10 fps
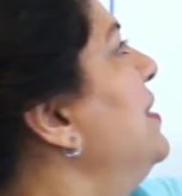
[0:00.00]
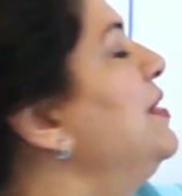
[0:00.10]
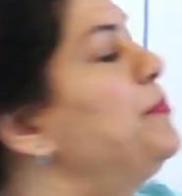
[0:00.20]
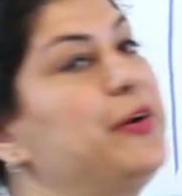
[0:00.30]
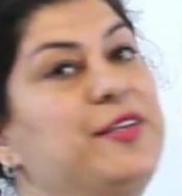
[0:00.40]
in
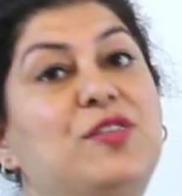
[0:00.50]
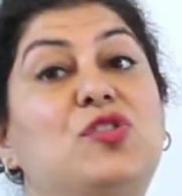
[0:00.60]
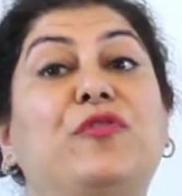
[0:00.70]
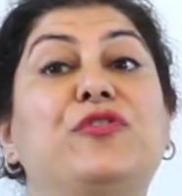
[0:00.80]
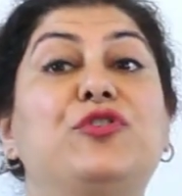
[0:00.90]
the
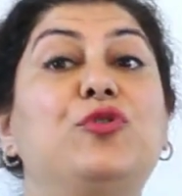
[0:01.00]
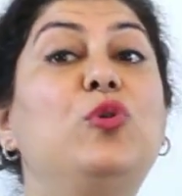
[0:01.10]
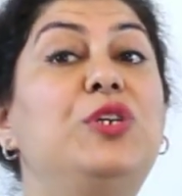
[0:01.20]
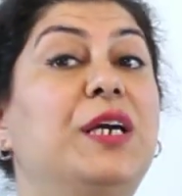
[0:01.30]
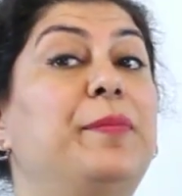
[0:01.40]
presence of
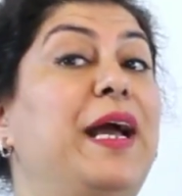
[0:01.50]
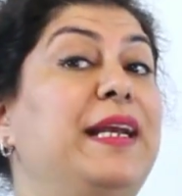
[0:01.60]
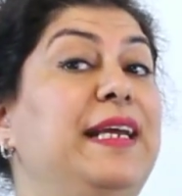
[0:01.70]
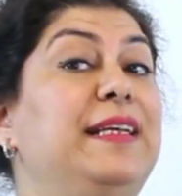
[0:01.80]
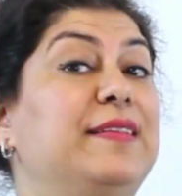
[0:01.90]
sodium
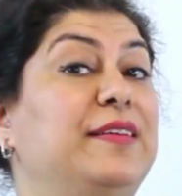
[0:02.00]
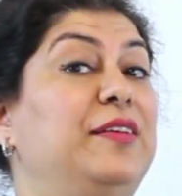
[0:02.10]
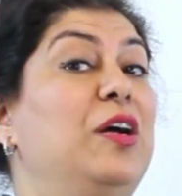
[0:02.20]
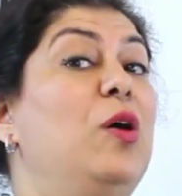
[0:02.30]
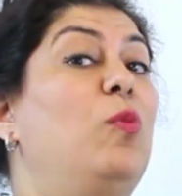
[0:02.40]
and
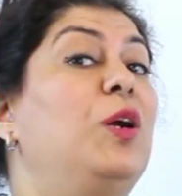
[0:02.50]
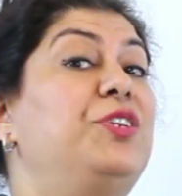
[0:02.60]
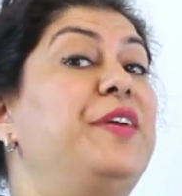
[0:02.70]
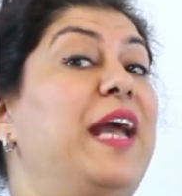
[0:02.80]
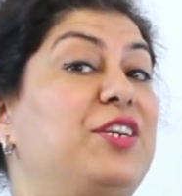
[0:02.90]
ether,
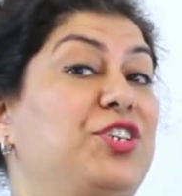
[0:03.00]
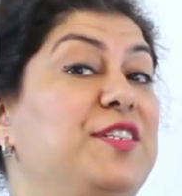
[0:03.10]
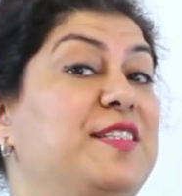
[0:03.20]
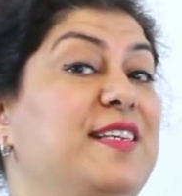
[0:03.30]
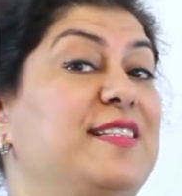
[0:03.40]
what reaction
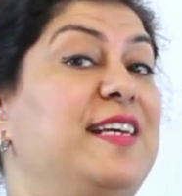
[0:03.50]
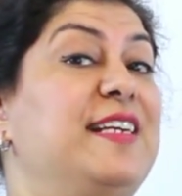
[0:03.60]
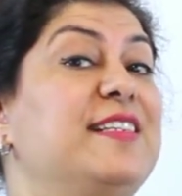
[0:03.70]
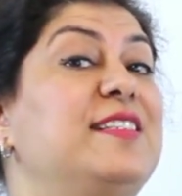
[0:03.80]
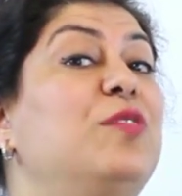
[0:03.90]
is this?
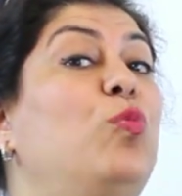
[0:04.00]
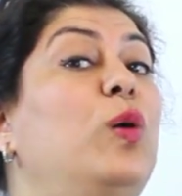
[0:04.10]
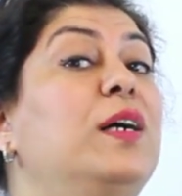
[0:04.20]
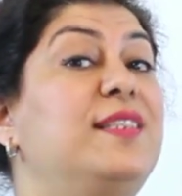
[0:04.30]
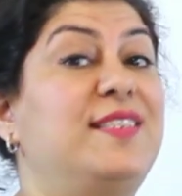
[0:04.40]
It is the
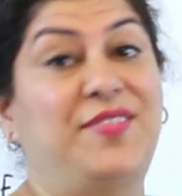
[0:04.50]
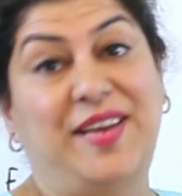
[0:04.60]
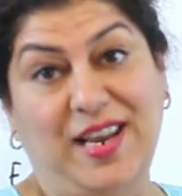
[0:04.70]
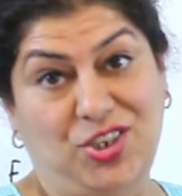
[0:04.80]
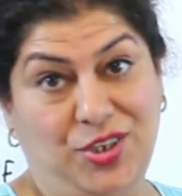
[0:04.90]
Wurtz
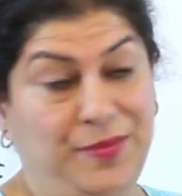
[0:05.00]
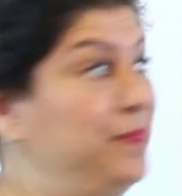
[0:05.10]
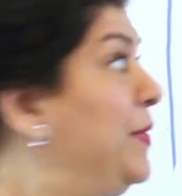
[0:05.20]
reaction.